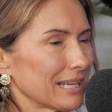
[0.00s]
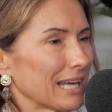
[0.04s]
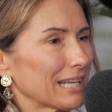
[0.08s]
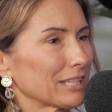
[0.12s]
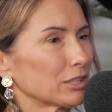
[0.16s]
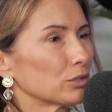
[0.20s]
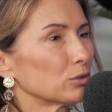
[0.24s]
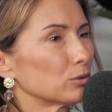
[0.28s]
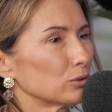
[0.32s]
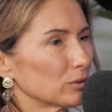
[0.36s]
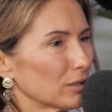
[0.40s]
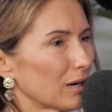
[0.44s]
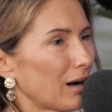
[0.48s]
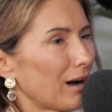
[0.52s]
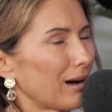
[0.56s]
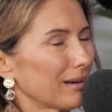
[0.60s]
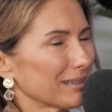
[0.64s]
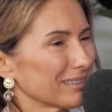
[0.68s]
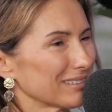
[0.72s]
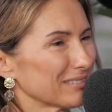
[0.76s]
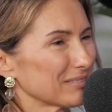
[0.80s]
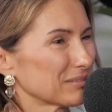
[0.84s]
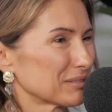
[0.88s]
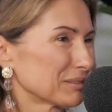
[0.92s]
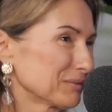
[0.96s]
annual
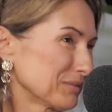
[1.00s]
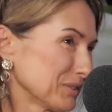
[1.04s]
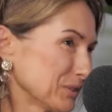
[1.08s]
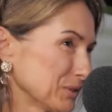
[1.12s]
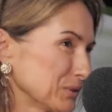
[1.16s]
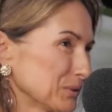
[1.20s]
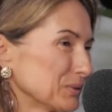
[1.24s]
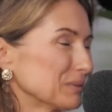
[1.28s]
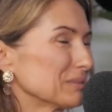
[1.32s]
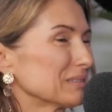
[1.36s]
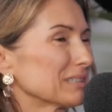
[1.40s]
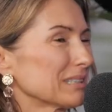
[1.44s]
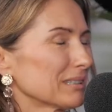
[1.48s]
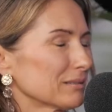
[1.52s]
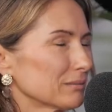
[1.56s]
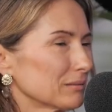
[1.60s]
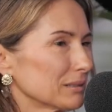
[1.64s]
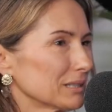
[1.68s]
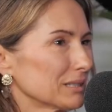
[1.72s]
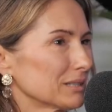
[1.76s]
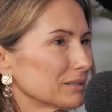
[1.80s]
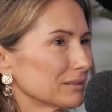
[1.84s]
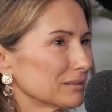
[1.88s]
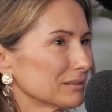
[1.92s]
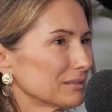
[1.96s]
kind of review that
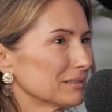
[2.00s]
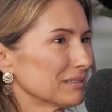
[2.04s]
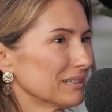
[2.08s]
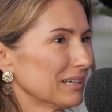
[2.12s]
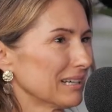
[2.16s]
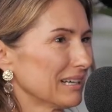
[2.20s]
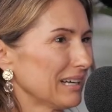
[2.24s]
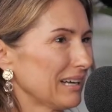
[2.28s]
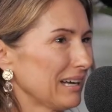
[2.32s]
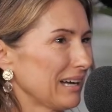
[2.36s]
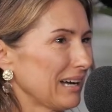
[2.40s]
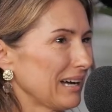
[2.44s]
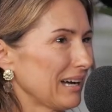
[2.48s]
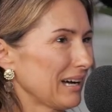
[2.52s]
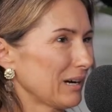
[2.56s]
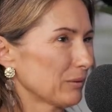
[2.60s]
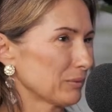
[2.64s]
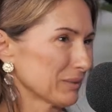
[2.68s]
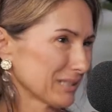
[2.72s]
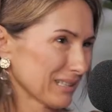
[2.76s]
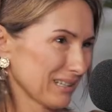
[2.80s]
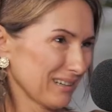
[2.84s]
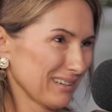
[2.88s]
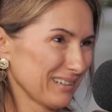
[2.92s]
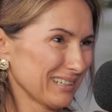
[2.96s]
we do
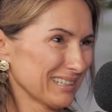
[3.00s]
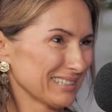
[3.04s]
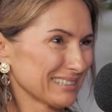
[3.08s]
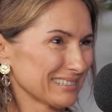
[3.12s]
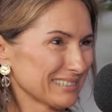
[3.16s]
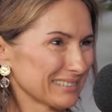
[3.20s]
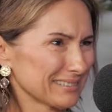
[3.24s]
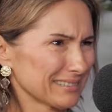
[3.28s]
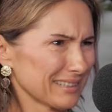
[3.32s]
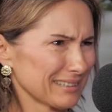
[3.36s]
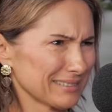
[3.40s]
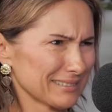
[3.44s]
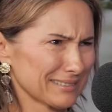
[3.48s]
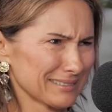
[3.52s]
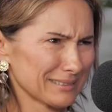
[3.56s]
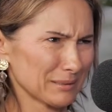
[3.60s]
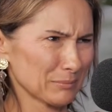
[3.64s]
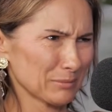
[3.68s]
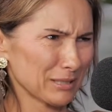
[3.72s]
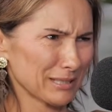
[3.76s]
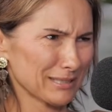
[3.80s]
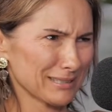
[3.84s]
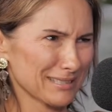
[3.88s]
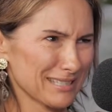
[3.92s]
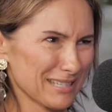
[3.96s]
with clients. Is that
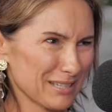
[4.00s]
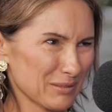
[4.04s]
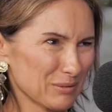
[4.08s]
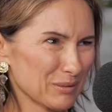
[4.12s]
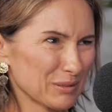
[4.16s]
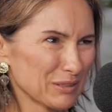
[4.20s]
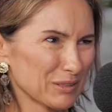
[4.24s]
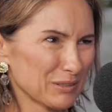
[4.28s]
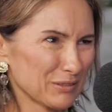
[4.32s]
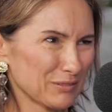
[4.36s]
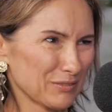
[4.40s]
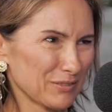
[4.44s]
similar to what you're